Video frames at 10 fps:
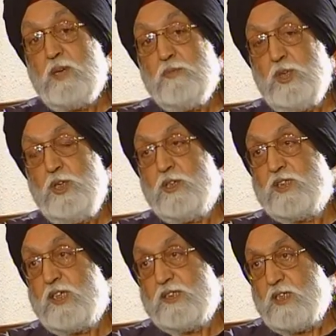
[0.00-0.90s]
somebody or
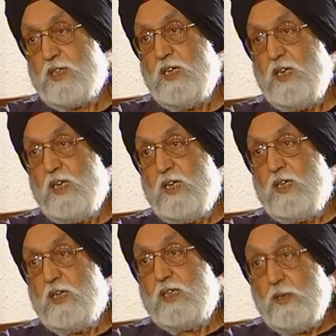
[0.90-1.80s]
the other,
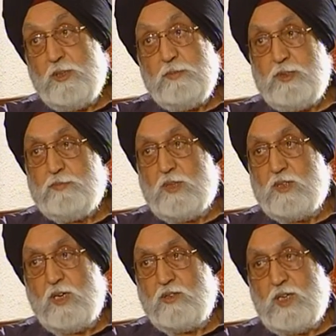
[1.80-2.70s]
government people,
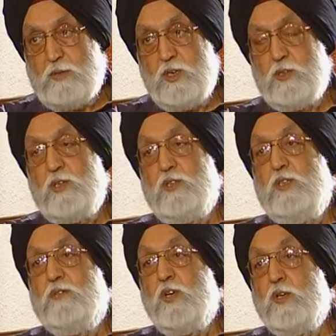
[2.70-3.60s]
not I am not
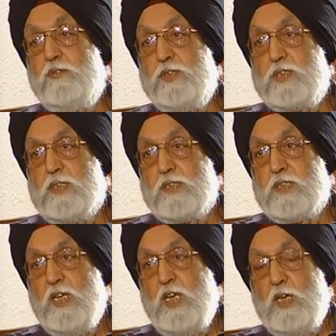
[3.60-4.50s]
talking of non-officials,